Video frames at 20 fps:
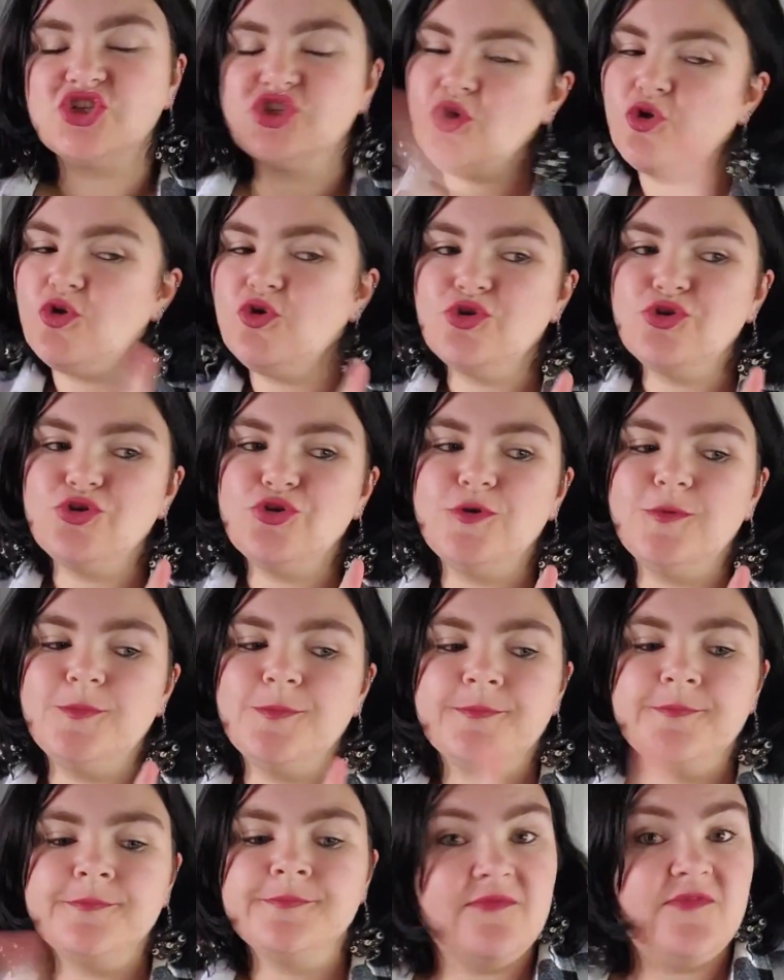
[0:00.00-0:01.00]
So,
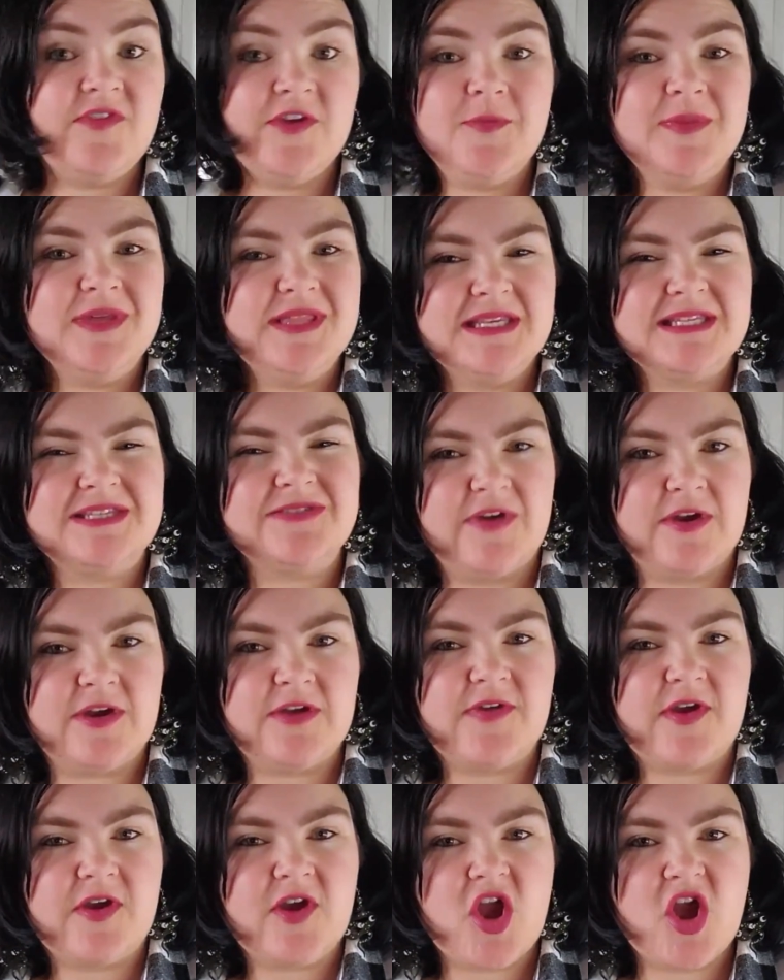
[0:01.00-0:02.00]
I'm filming this
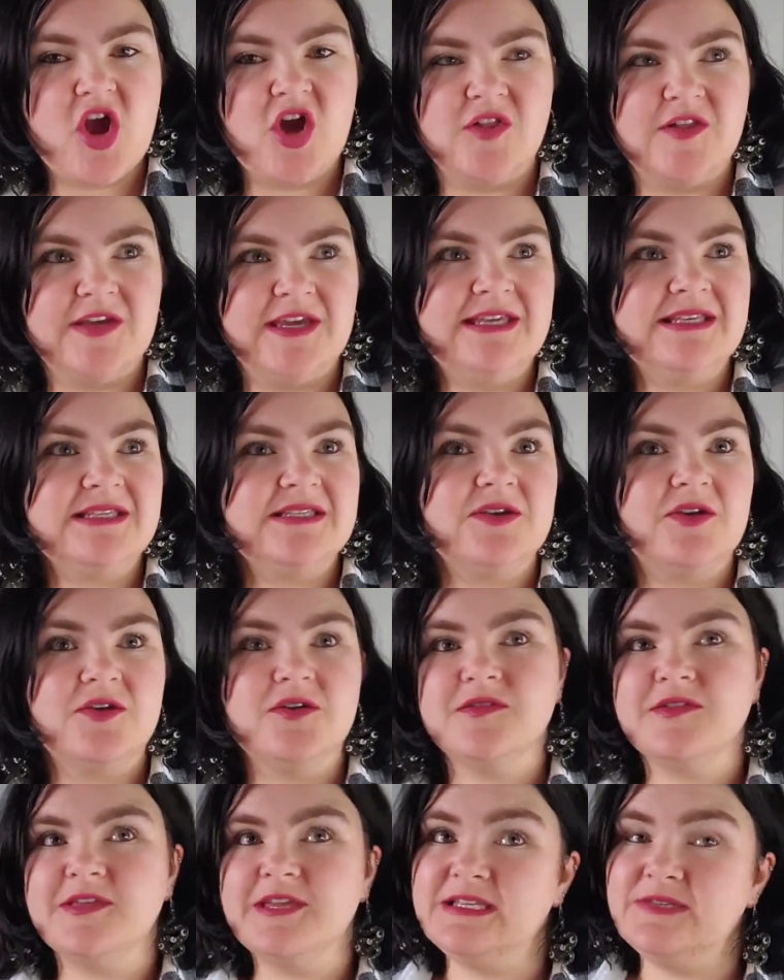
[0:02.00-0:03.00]
very, very early,
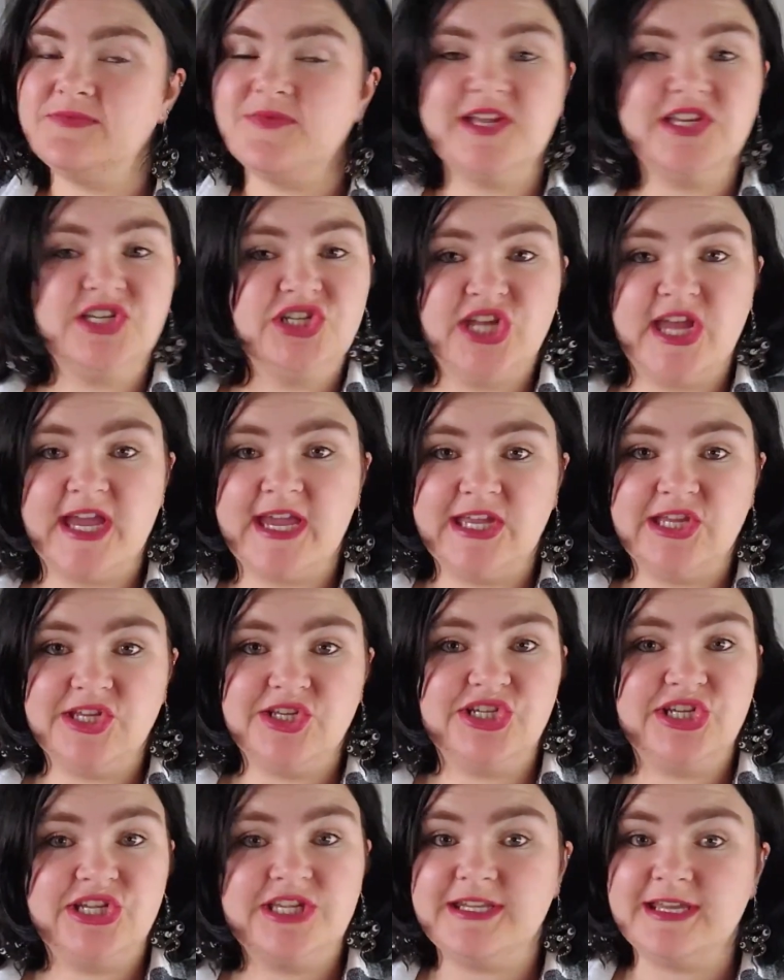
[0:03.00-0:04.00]
so things might
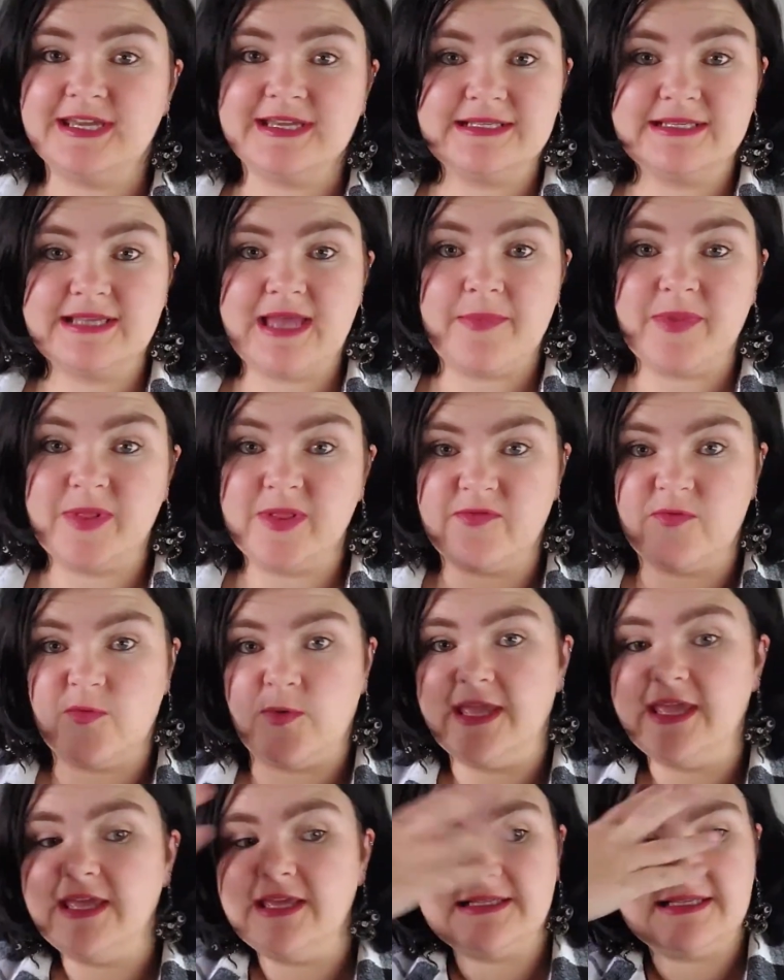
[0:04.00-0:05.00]
change in the next couple of
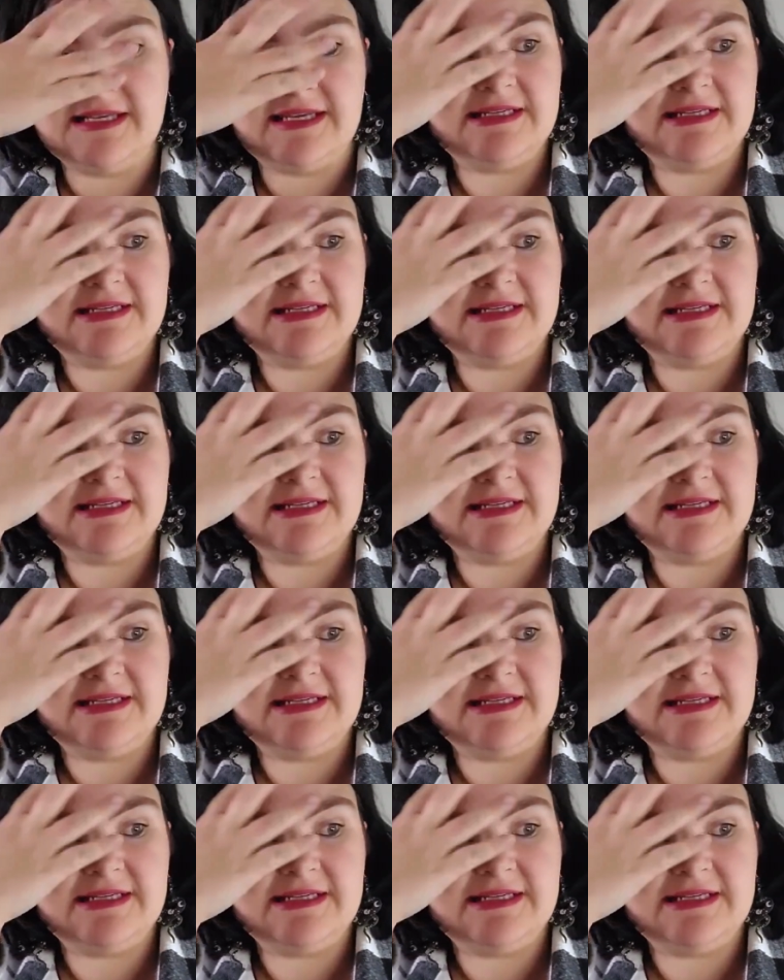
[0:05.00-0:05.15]
weeks.